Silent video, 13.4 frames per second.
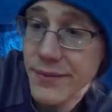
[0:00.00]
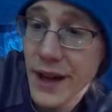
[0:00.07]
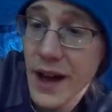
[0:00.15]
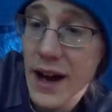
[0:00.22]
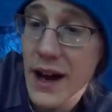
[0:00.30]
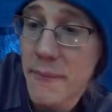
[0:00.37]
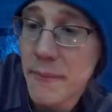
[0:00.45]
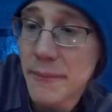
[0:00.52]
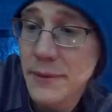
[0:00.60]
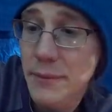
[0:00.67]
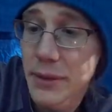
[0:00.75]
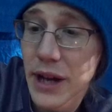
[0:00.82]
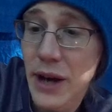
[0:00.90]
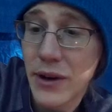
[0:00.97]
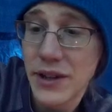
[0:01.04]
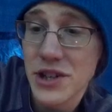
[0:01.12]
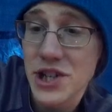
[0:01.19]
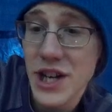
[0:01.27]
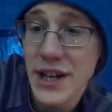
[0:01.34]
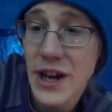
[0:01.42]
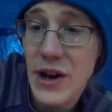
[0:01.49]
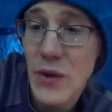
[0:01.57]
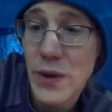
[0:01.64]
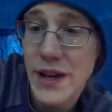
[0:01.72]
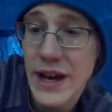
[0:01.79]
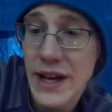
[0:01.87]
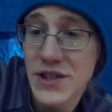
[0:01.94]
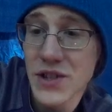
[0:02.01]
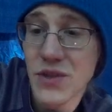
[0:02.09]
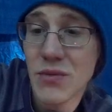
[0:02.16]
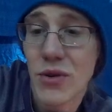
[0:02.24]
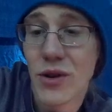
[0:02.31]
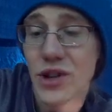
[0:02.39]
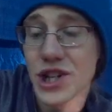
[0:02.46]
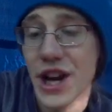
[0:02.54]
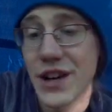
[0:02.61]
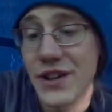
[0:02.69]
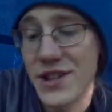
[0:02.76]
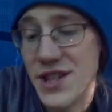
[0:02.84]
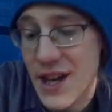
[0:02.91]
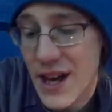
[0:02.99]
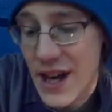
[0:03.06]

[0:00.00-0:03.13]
But I wanted to check out, we got 2 more channels.